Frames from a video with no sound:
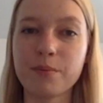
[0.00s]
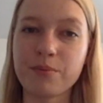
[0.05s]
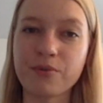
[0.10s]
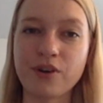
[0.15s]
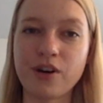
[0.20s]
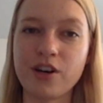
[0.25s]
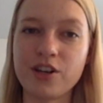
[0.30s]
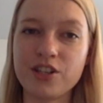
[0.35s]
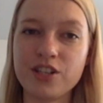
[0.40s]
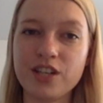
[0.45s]

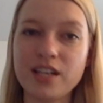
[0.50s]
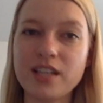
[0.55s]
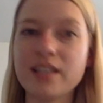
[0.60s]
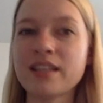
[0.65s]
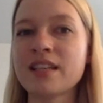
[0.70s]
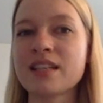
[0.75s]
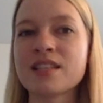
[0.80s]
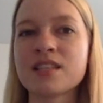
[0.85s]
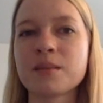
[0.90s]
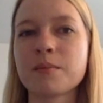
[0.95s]
project, and
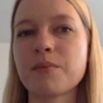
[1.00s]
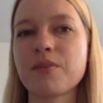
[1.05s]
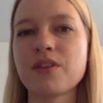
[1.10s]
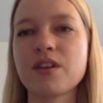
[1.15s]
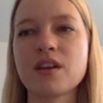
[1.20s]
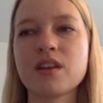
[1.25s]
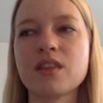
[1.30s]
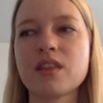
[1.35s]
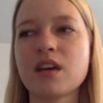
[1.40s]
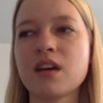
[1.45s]
that's
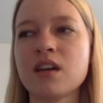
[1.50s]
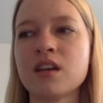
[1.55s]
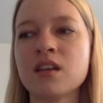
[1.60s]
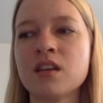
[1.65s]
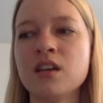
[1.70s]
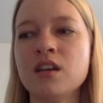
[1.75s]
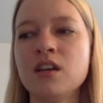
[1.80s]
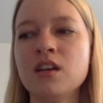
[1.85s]
something that